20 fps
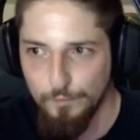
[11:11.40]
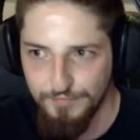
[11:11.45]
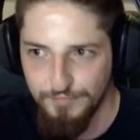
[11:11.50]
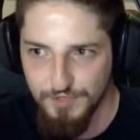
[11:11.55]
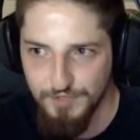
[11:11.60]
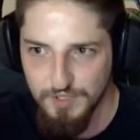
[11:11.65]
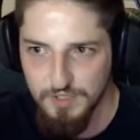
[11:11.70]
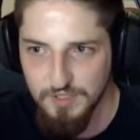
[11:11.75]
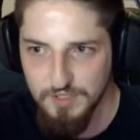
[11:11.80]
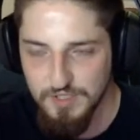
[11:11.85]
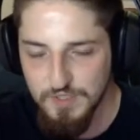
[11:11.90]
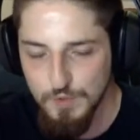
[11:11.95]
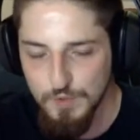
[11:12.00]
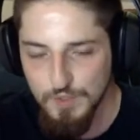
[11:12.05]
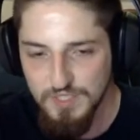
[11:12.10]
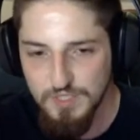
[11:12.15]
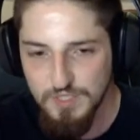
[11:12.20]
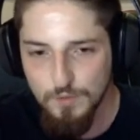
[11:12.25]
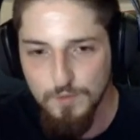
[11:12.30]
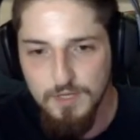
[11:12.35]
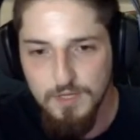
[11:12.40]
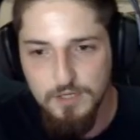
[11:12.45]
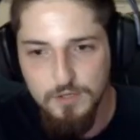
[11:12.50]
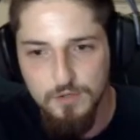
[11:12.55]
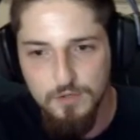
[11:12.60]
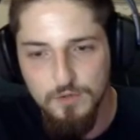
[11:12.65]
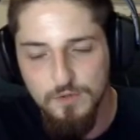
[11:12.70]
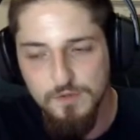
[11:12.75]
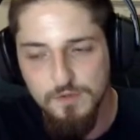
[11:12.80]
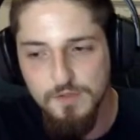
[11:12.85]
the source that we
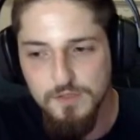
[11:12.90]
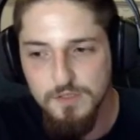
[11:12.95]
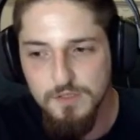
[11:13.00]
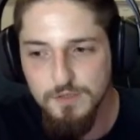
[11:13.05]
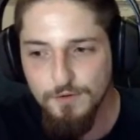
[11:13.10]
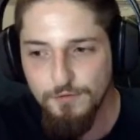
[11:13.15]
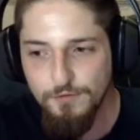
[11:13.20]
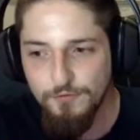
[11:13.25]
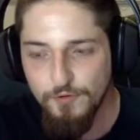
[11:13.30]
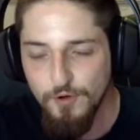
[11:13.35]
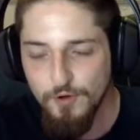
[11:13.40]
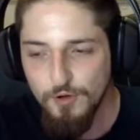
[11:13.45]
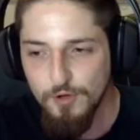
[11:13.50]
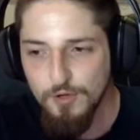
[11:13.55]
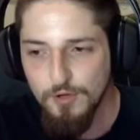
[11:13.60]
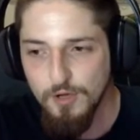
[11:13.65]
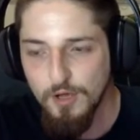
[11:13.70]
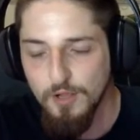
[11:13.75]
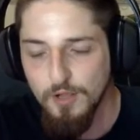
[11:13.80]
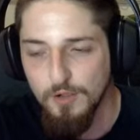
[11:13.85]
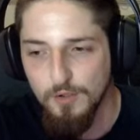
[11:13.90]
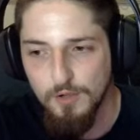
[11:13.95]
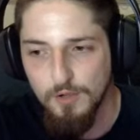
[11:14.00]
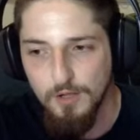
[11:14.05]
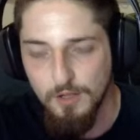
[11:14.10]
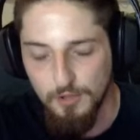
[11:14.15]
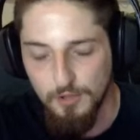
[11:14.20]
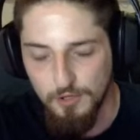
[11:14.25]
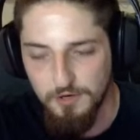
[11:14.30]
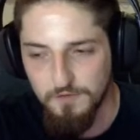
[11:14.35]
use for a
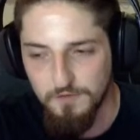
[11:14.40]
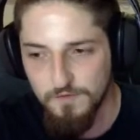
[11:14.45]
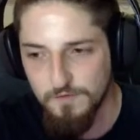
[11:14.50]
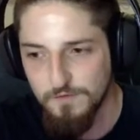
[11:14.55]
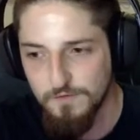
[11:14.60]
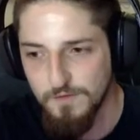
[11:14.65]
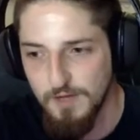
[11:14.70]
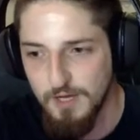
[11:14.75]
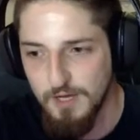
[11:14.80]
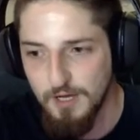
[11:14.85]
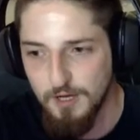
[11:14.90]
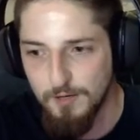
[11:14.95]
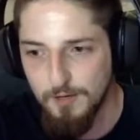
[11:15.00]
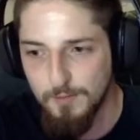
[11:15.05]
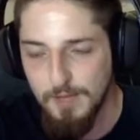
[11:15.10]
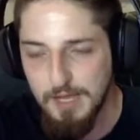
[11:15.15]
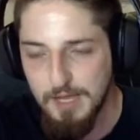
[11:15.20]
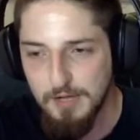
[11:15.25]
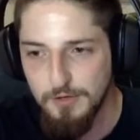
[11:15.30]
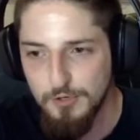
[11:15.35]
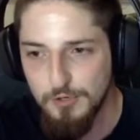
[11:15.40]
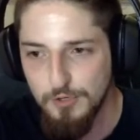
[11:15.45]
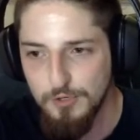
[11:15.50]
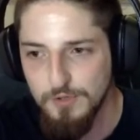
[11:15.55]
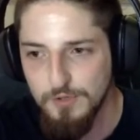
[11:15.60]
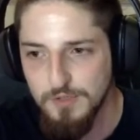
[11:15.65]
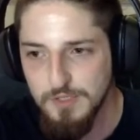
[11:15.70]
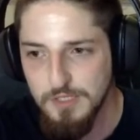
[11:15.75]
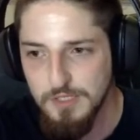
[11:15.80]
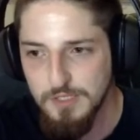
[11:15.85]
lot of our
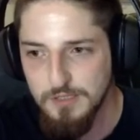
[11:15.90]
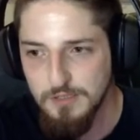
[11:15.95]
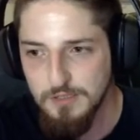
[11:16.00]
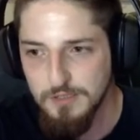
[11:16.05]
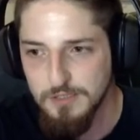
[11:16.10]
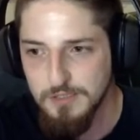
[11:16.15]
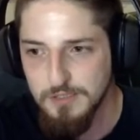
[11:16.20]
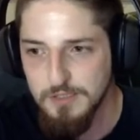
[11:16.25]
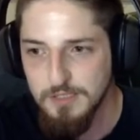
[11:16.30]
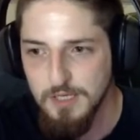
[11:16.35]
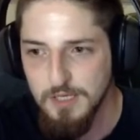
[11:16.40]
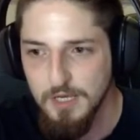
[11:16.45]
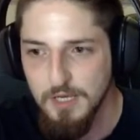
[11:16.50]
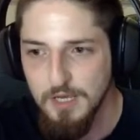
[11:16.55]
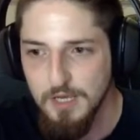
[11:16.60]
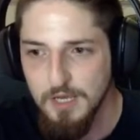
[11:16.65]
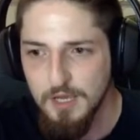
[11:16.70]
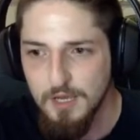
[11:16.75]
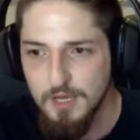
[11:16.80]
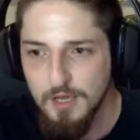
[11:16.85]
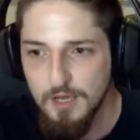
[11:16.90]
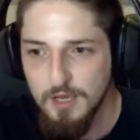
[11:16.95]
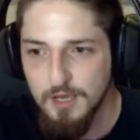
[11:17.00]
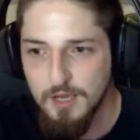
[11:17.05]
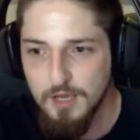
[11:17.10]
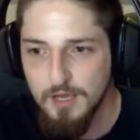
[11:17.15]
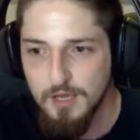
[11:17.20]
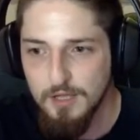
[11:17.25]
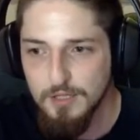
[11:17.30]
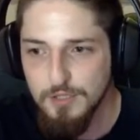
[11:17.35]
news is
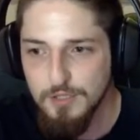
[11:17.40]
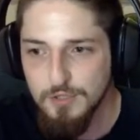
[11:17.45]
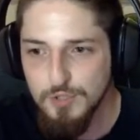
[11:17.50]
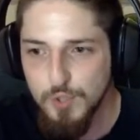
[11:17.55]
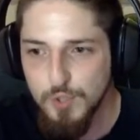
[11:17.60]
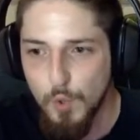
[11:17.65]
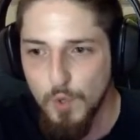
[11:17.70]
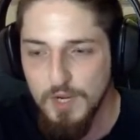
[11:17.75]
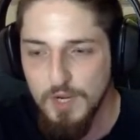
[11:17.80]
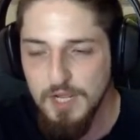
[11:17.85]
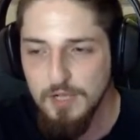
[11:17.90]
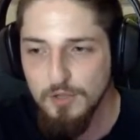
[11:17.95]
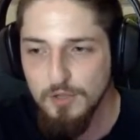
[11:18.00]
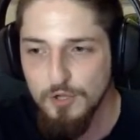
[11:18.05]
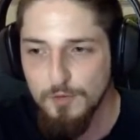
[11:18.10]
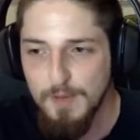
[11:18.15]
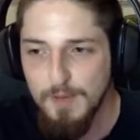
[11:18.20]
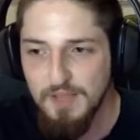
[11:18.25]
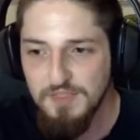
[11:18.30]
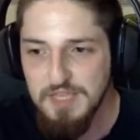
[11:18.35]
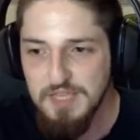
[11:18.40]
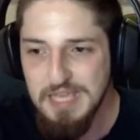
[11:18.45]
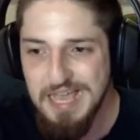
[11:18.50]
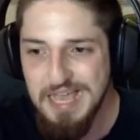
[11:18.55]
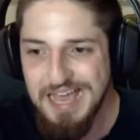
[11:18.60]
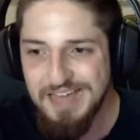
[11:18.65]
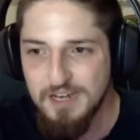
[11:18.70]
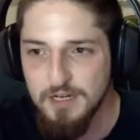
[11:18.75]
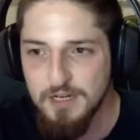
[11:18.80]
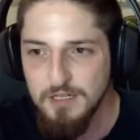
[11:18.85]
talking a lot about the
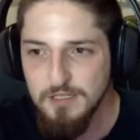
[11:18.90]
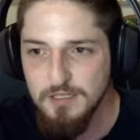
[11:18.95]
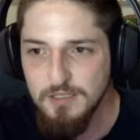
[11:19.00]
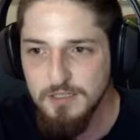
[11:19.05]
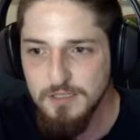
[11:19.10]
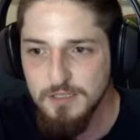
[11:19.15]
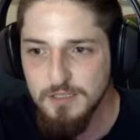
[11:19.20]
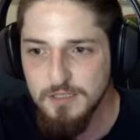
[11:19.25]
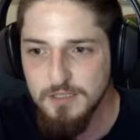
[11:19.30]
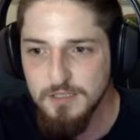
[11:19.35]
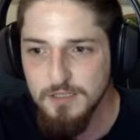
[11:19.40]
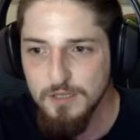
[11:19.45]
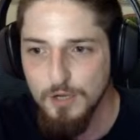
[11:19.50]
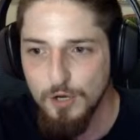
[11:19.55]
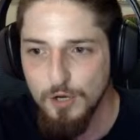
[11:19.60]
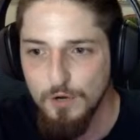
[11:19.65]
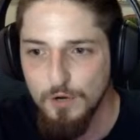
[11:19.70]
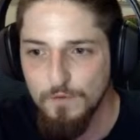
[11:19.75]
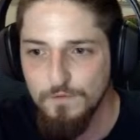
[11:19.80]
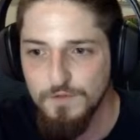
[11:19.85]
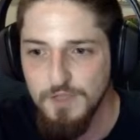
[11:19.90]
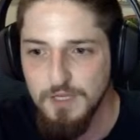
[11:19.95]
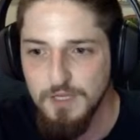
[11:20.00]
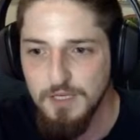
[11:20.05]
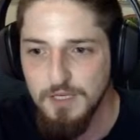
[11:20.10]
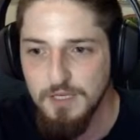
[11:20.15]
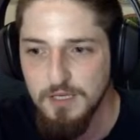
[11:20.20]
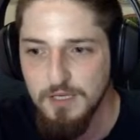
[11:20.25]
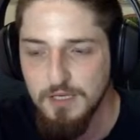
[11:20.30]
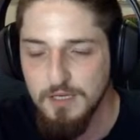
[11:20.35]
editors of
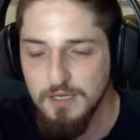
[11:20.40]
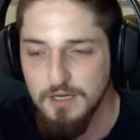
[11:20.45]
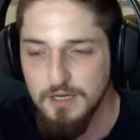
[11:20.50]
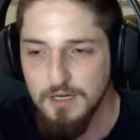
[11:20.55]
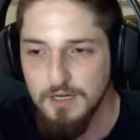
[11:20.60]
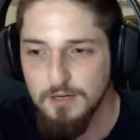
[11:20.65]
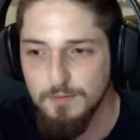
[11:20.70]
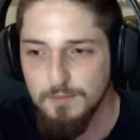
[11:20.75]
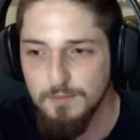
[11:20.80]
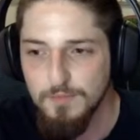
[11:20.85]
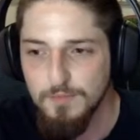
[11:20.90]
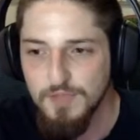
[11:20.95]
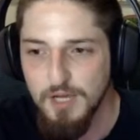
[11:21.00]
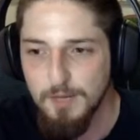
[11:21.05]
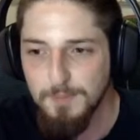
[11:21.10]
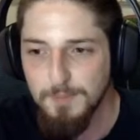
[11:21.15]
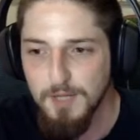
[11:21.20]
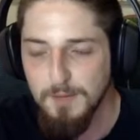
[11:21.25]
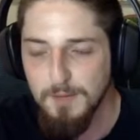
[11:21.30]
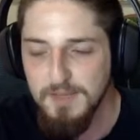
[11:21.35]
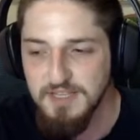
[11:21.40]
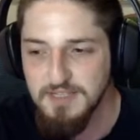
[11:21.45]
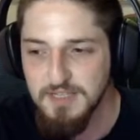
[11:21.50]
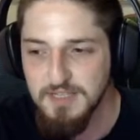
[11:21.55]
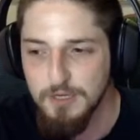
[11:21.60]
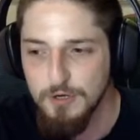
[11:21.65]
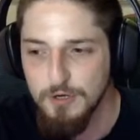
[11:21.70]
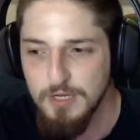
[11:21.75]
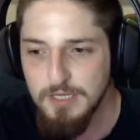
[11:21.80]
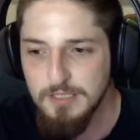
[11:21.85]
the upcoming
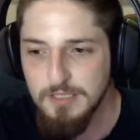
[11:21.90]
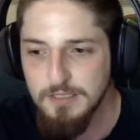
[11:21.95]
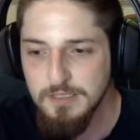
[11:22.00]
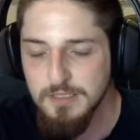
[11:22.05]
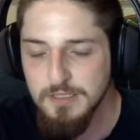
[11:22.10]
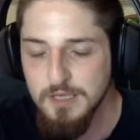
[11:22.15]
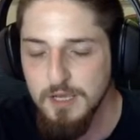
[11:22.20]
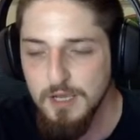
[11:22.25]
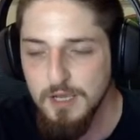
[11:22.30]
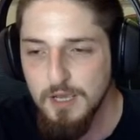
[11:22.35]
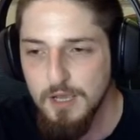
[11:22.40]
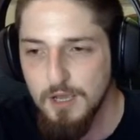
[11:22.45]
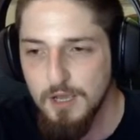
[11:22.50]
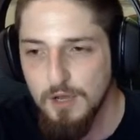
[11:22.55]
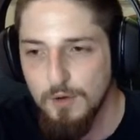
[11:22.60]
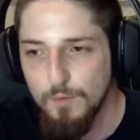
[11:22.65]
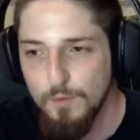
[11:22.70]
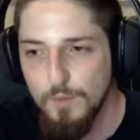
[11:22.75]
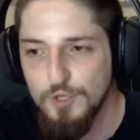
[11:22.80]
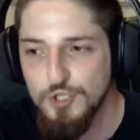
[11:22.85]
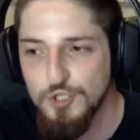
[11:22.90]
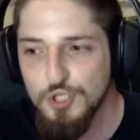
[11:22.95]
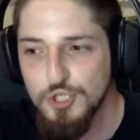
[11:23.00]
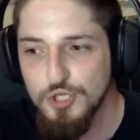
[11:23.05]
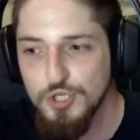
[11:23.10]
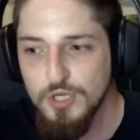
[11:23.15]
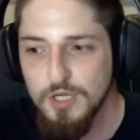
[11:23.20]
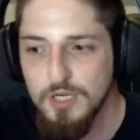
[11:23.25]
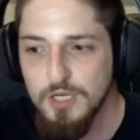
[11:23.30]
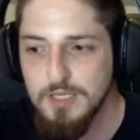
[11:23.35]
series,
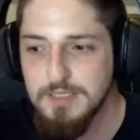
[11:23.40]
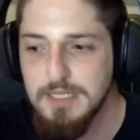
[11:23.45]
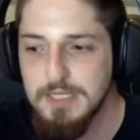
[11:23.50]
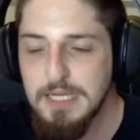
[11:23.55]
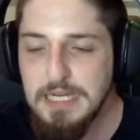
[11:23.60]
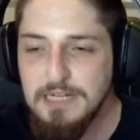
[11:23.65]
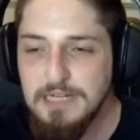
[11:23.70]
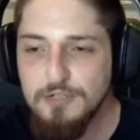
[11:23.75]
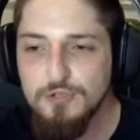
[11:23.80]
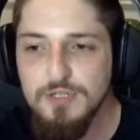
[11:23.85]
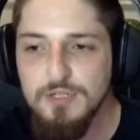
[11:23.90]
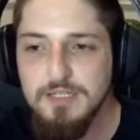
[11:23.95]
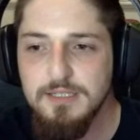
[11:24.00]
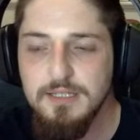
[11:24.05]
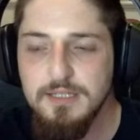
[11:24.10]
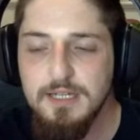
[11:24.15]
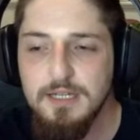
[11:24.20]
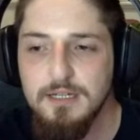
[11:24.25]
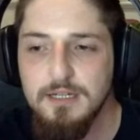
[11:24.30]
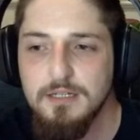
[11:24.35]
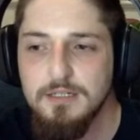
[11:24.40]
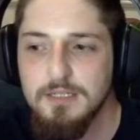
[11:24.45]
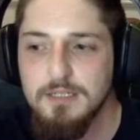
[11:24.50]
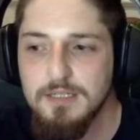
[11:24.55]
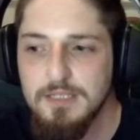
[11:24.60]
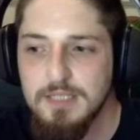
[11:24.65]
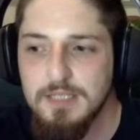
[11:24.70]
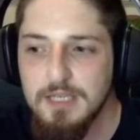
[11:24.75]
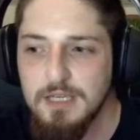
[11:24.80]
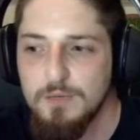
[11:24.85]
which is interesting to
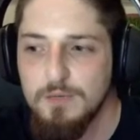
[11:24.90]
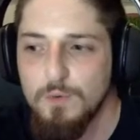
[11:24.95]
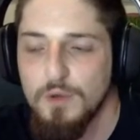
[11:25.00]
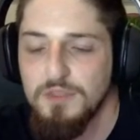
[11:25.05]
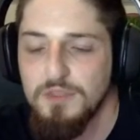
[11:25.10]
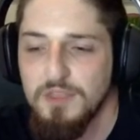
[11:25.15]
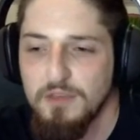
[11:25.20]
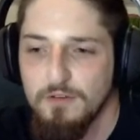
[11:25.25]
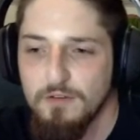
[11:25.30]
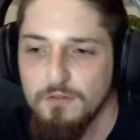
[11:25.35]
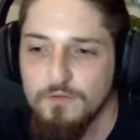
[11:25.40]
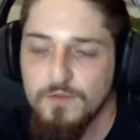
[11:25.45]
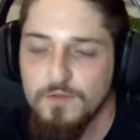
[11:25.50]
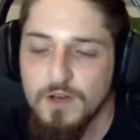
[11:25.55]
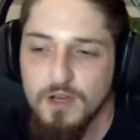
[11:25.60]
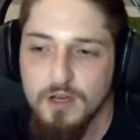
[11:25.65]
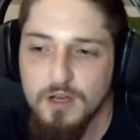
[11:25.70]
see what they've